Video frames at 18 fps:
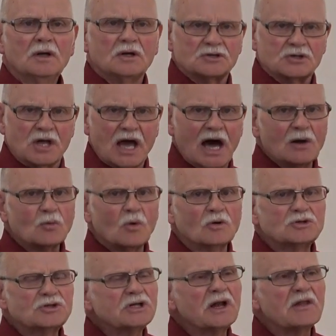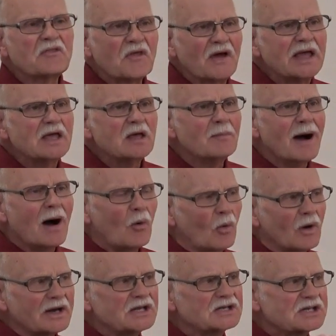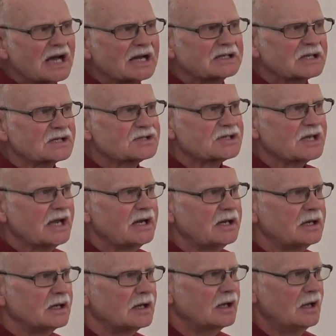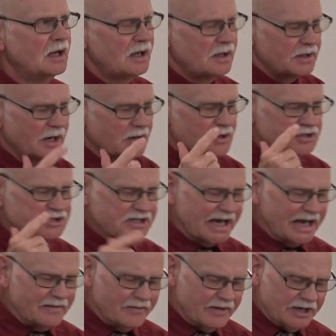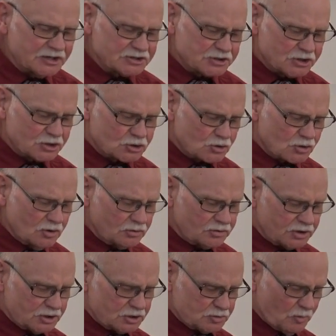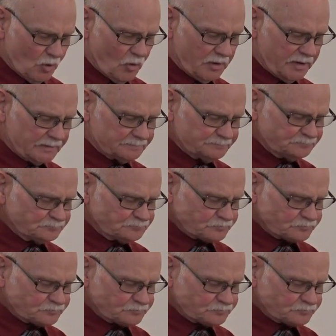So God wants you to think about what He's got to say to you and understand that it's the truth this morning.